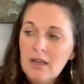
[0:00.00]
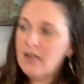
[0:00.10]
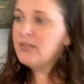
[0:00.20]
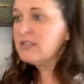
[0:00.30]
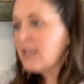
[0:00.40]

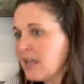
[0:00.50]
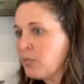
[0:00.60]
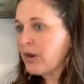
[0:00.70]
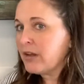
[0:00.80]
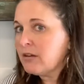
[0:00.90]
and then take a
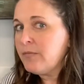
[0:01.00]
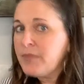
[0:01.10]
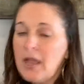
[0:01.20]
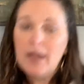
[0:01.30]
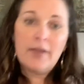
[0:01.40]
break.
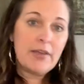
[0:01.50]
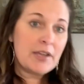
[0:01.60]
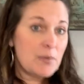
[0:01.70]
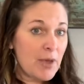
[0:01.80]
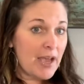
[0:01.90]
And then
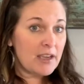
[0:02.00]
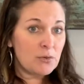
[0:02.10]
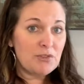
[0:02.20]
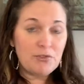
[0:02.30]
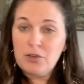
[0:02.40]
come back and
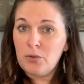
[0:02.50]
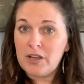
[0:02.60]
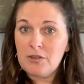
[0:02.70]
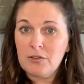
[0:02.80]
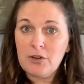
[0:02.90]
review
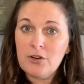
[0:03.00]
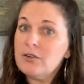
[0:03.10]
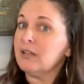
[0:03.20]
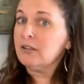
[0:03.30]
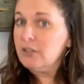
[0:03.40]
what you learned
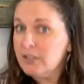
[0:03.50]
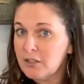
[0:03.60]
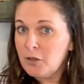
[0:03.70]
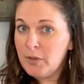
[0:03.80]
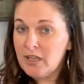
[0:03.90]
and learn a
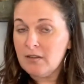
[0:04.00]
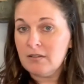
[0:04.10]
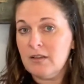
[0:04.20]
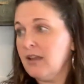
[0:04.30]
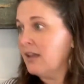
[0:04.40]
little bit
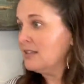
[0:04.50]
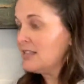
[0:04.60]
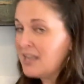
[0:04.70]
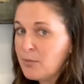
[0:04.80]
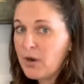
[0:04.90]
and
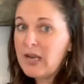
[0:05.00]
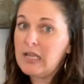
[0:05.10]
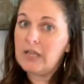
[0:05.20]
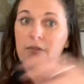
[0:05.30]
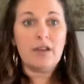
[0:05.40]
take a
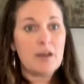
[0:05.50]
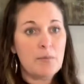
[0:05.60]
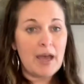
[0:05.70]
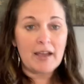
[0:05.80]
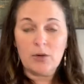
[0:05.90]
break and then
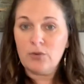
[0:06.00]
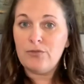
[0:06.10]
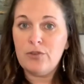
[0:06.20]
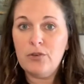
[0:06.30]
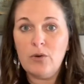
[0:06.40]
come back and
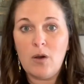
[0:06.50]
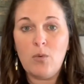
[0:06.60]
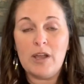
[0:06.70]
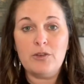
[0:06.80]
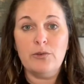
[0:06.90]
review
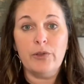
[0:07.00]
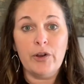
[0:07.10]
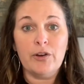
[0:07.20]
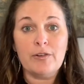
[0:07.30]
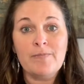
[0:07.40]
what you
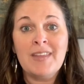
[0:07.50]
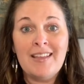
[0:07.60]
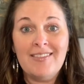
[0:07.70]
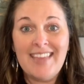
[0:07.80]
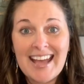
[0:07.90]
learned.
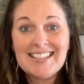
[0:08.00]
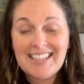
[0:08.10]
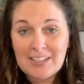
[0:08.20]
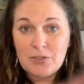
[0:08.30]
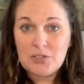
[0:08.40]
That's
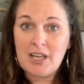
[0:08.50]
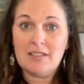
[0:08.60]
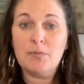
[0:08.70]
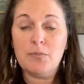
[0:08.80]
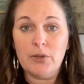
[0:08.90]
an
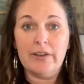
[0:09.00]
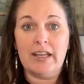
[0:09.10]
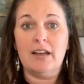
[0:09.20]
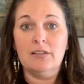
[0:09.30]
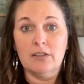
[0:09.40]
exercise in
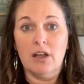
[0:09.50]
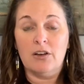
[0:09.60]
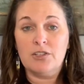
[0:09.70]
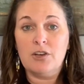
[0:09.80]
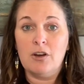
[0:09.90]
building
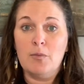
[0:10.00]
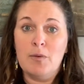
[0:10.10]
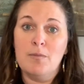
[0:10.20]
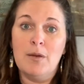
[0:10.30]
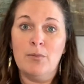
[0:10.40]

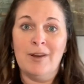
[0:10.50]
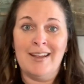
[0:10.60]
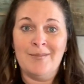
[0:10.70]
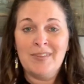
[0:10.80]
long-term memory.